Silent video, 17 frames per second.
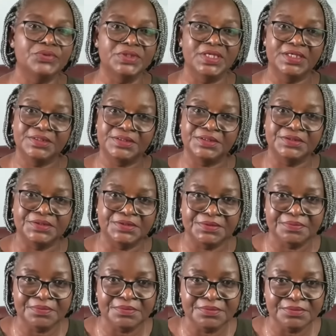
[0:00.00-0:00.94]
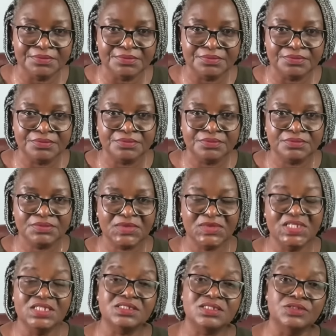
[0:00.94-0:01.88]
will get it.
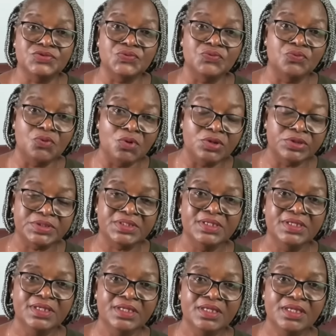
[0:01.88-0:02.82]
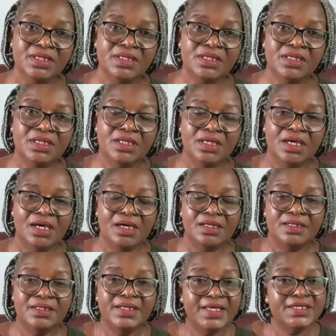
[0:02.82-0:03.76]
This is what
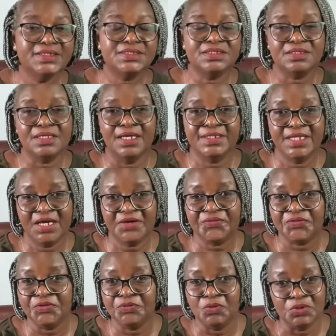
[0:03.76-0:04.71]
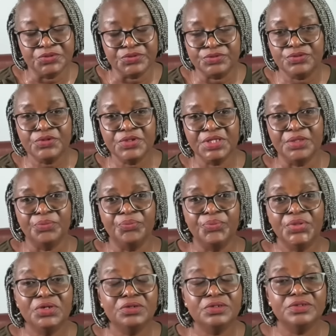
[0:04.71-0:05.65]
late Gaddafi was doing,
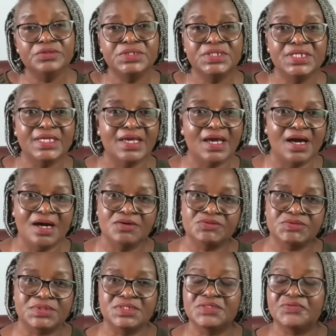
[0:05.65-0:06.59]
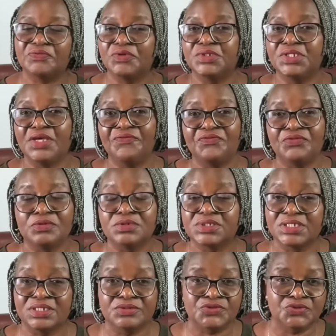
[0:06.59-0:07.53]
building houses for the
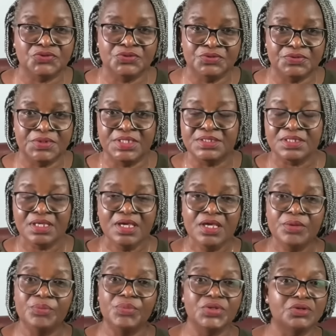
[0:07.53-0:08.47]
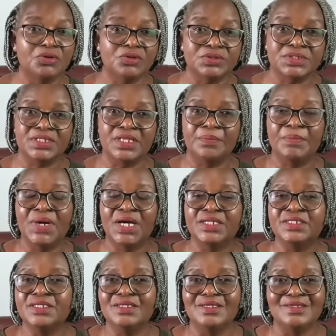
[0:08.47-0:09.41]
future children because the
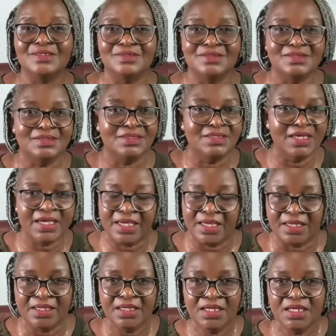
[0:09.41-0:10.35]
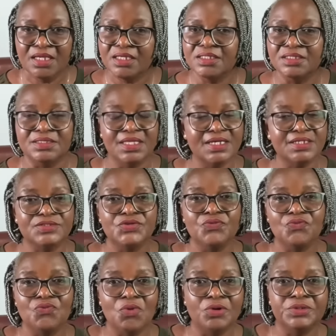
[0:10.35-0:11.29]
money is there. He doesn't
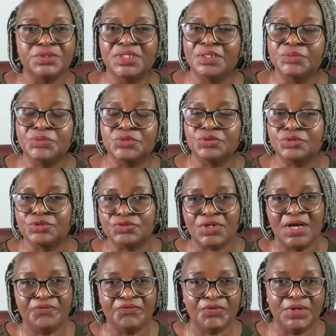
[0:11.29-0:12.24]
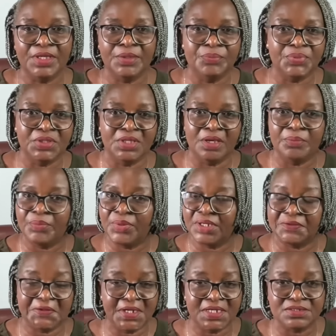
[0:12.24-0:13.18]
want them to travel and be
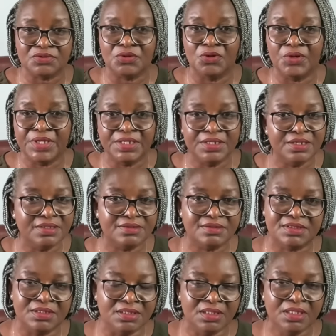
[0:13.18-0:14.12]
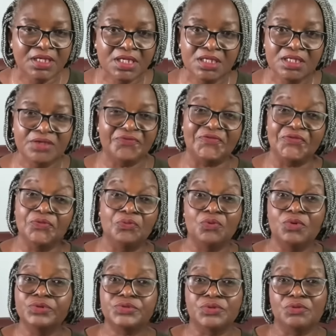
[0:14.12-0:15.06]
embarrassed or anything. If you
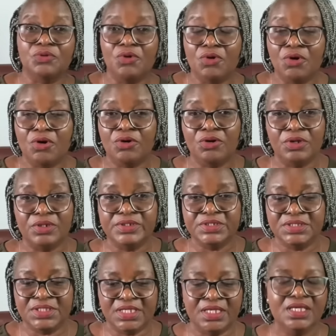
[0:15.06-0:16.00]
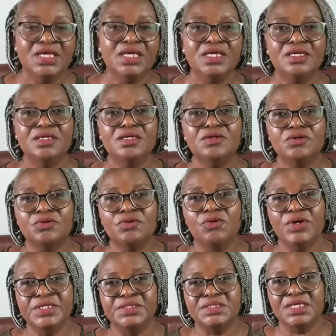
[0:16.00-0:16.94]
want to go on holiday,
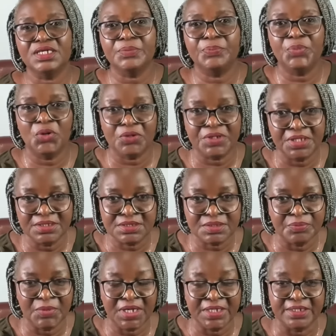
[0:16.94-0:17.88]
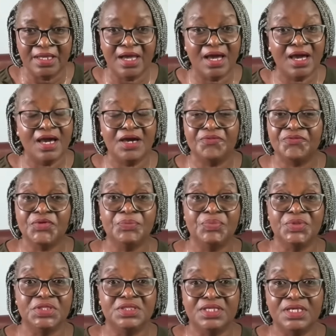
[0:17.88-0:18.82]
go and take pocket money. I haven't
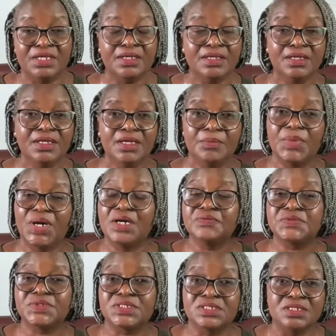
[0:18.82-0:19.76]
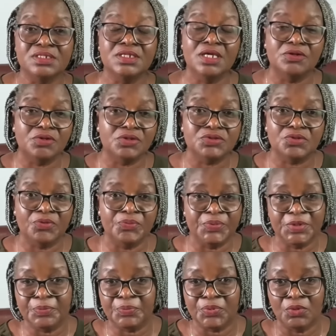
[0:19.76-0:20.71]
been there, but I've seen a lot of
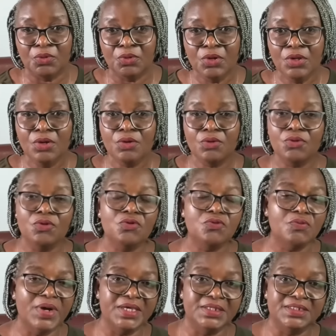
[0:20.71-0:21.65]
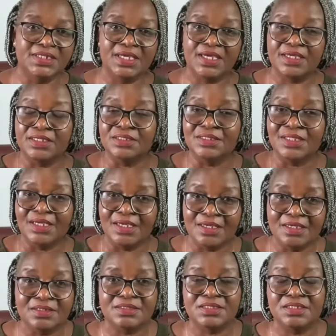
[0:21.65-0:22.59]
people who were there in the
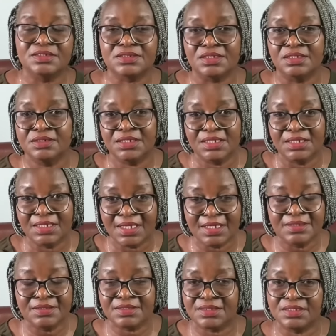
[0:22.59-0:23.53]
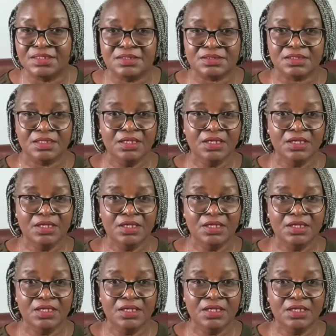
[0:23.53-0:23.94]
80s and the 90s